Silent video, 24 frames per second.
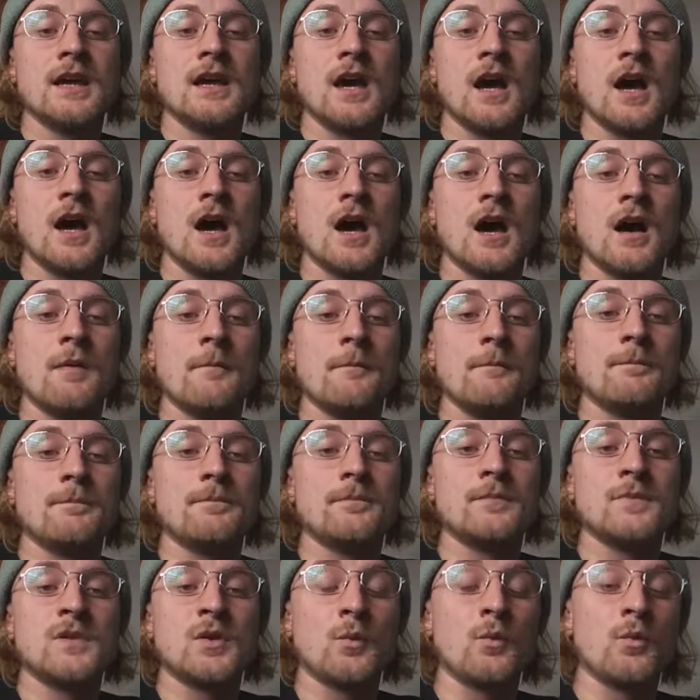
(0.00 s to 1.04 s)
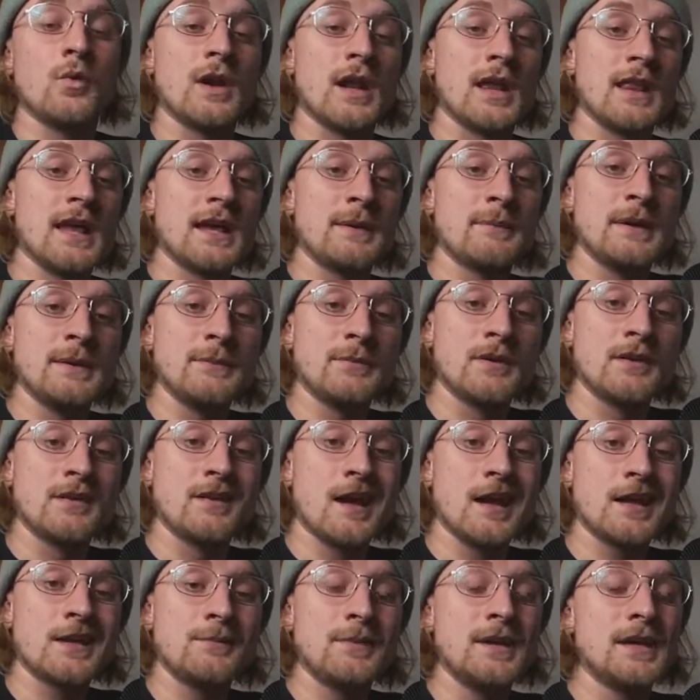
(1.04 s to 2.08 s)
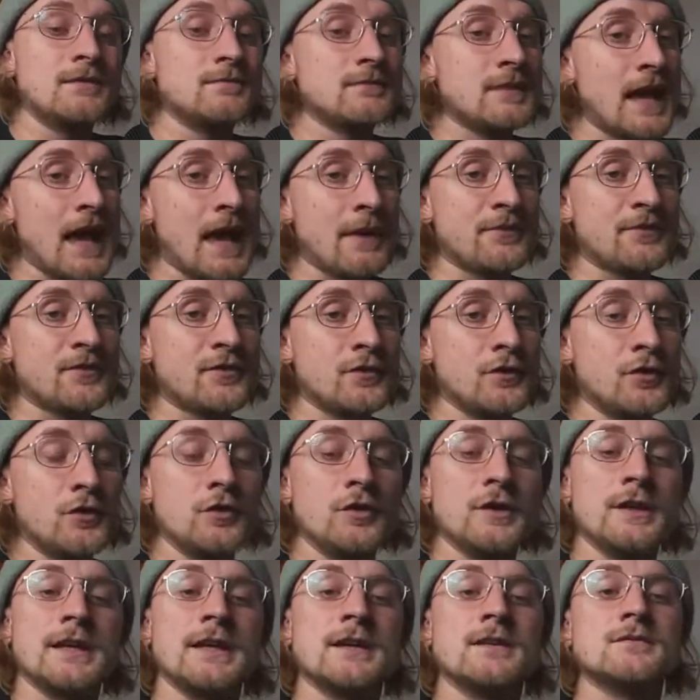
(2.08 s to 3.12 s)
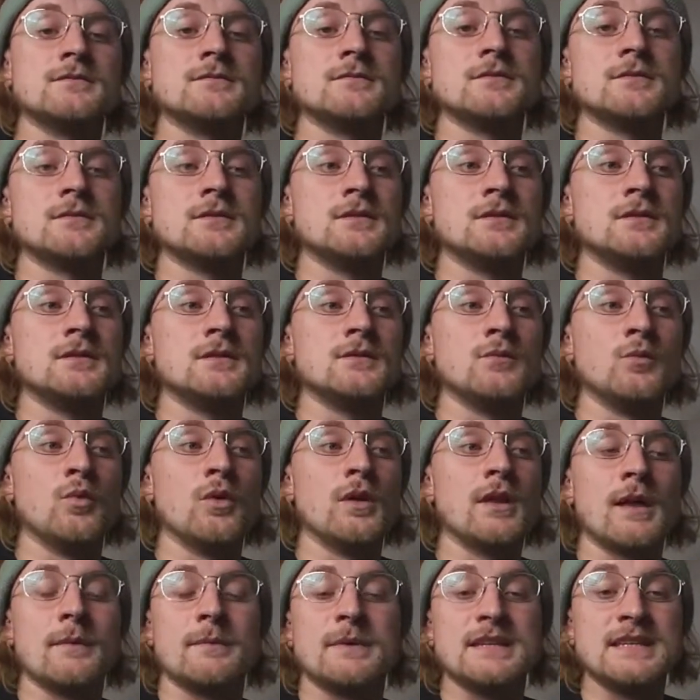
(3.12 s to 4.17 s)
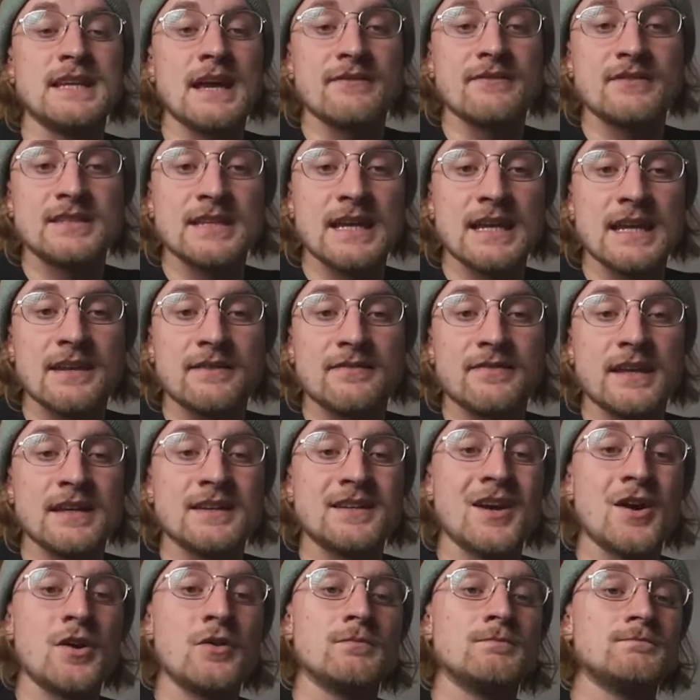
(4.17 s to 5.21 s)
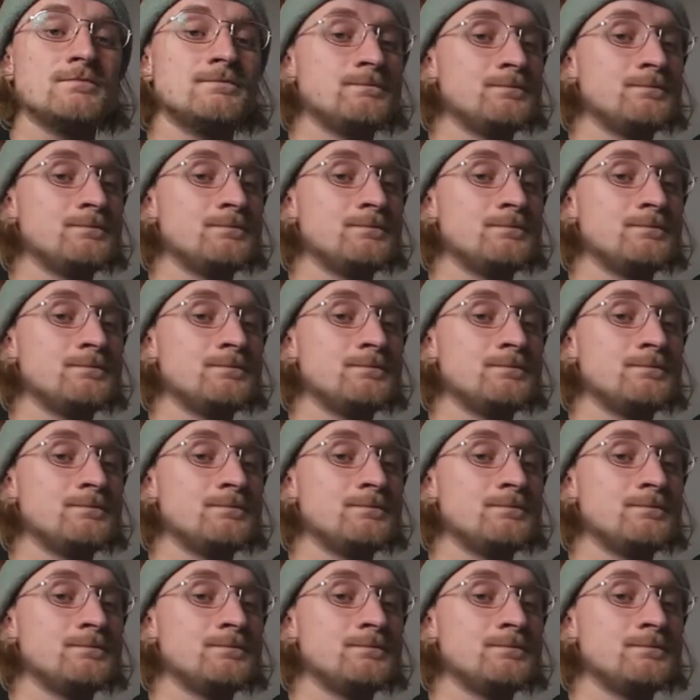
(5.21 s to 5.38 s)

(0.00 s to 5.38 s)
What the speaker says: Would I like people to like me? Absolutely. Will I be devastated if they don't?